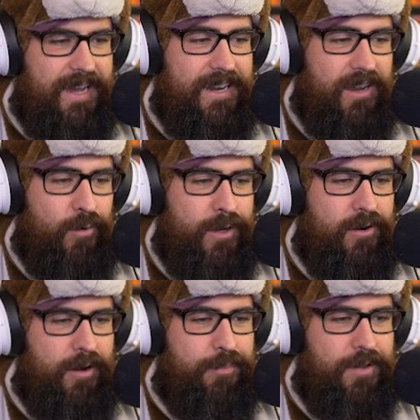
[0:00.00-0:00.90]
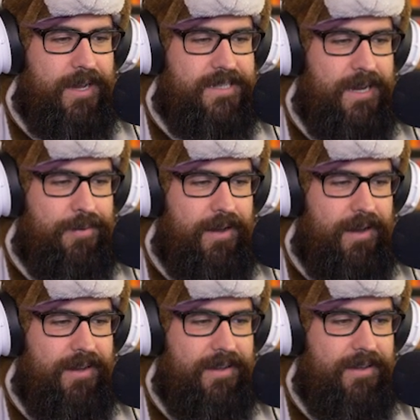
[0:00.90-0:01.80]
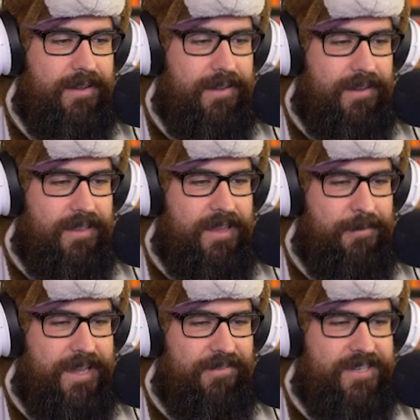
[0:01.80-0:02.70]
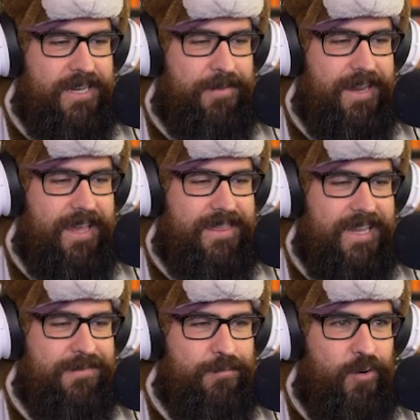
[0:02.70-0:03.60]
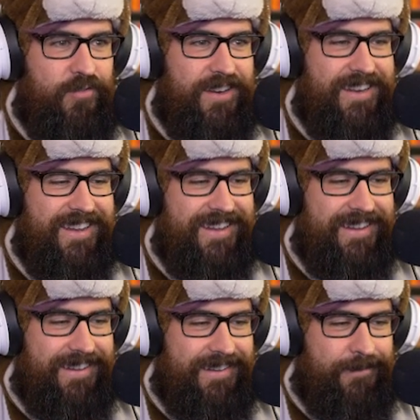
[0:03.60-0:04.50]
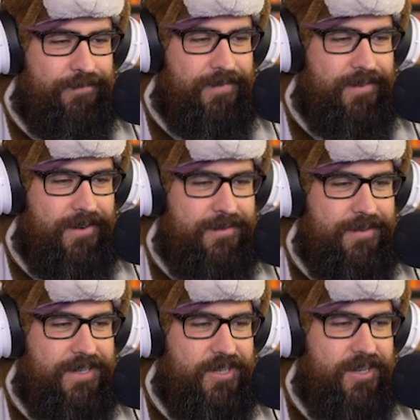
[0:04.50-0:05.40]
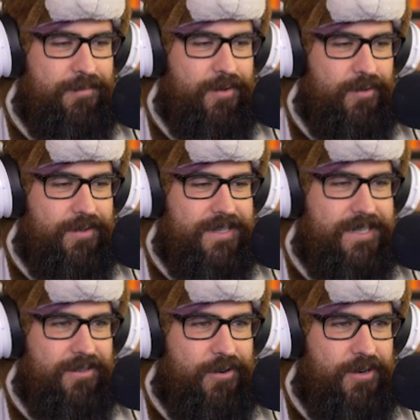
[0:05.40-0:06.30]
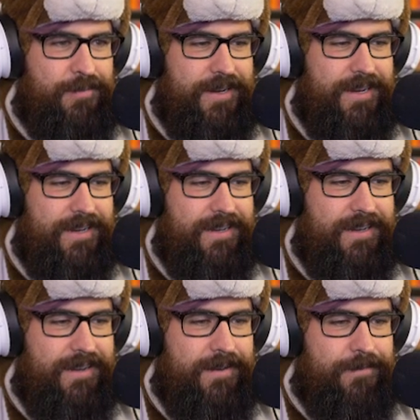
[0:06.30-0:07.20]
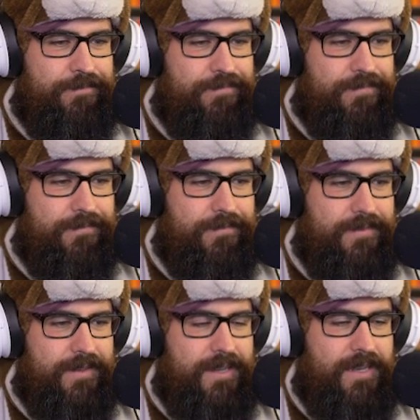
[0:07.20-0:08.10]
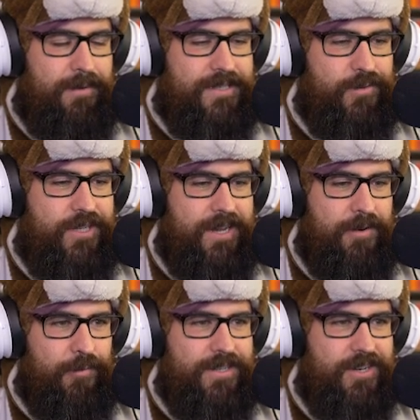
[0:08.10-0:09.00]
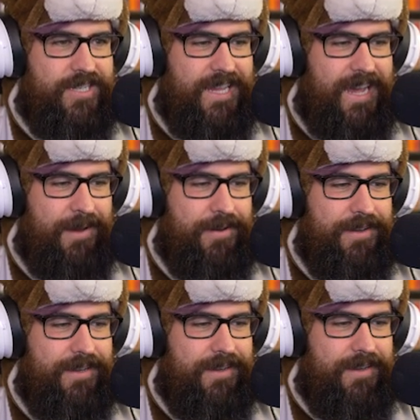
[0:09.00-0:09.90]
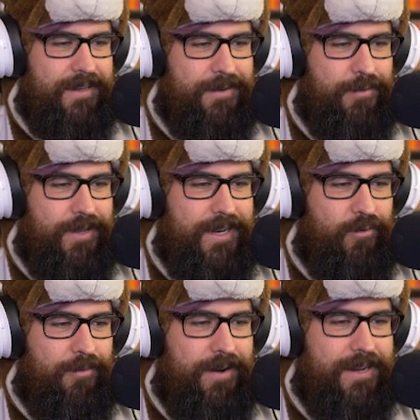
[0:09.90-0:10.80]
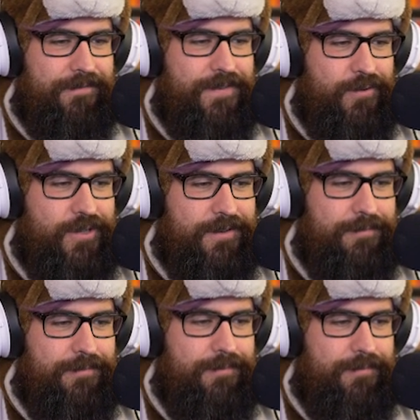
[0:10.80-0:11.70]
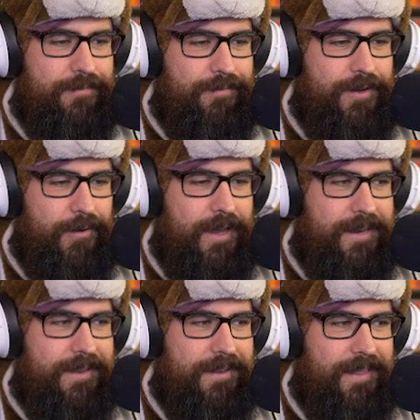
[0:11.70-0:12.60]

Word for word: I know you're all plugged up, huh? Let me give you something to get things moving must be such a good mood. This is a little creepy. Hey! Come on, Suchi, come to research lab. Completely ignore my confusion. Miu headed to the